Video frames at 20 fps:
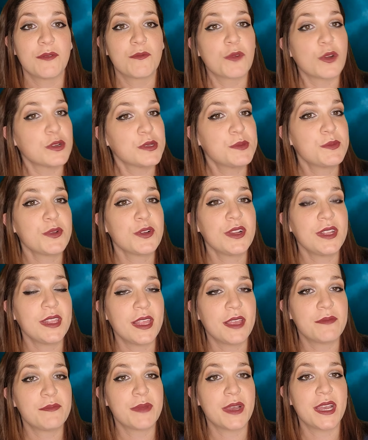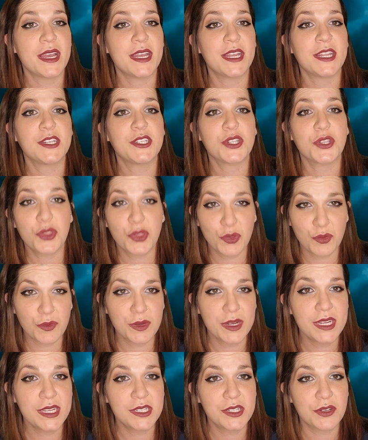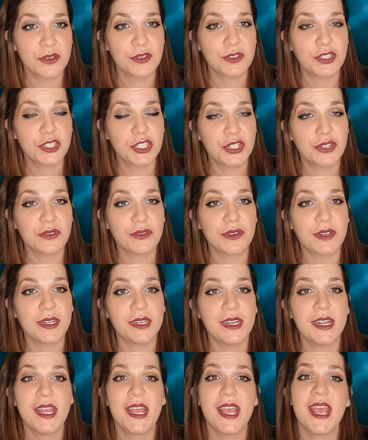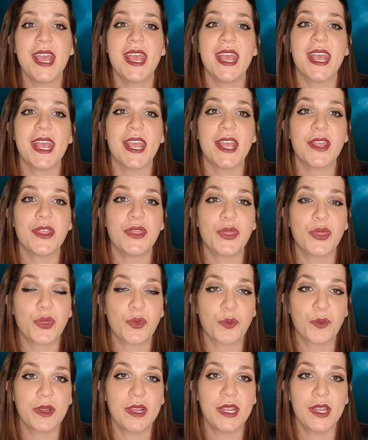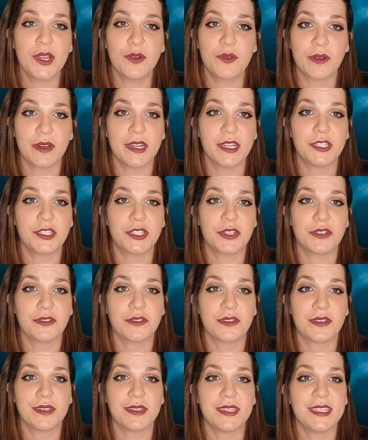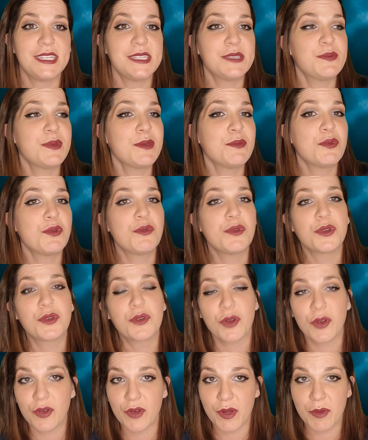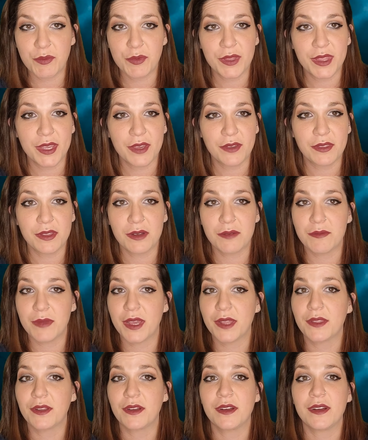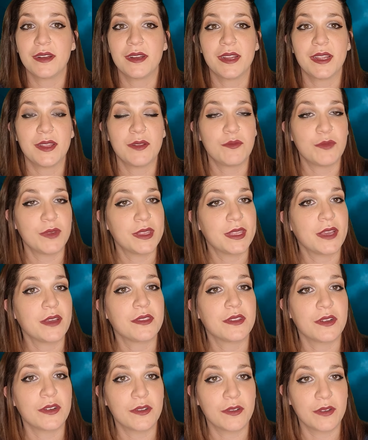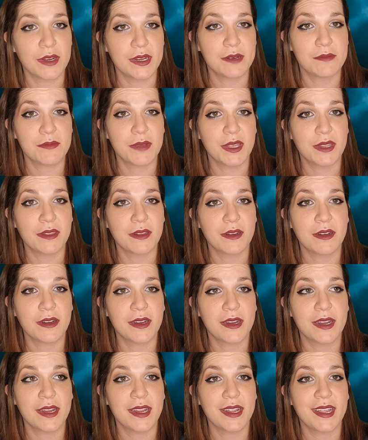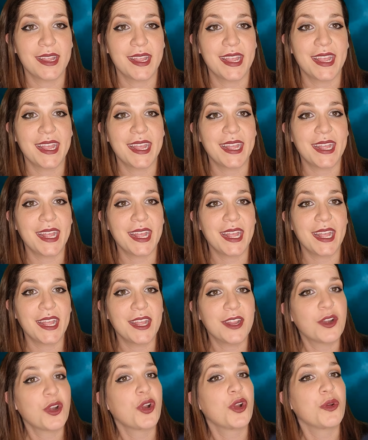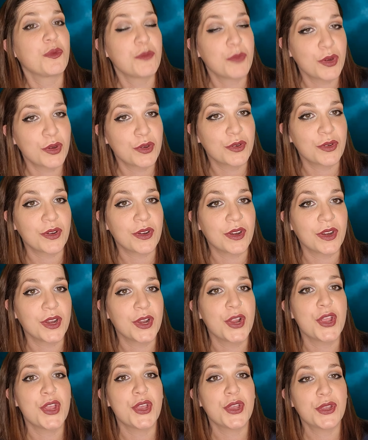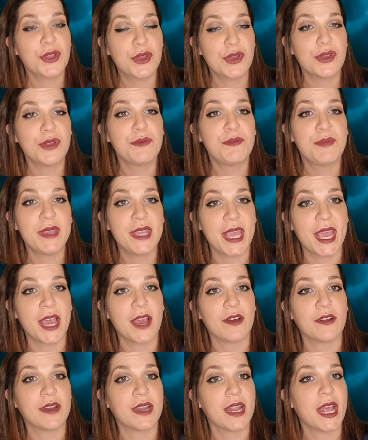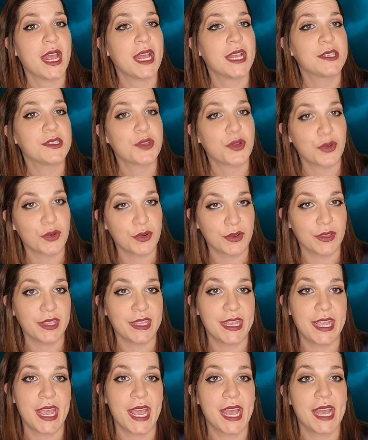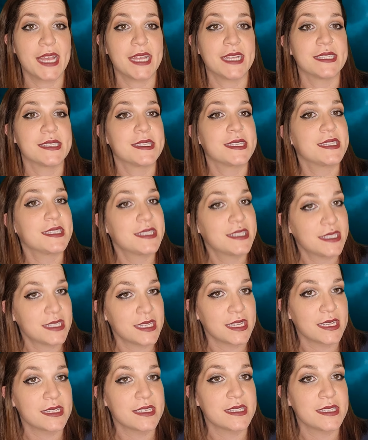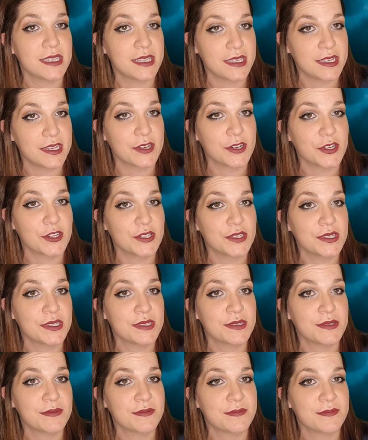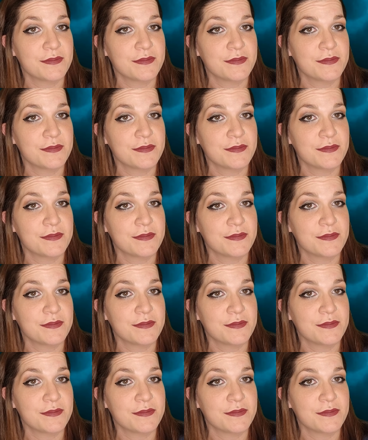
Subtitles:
Rosemary left behind 3 adult children and 3 grandchildren. These people would grow up without their mother and without their grandmother. And her murderer could be out as early as 6 years.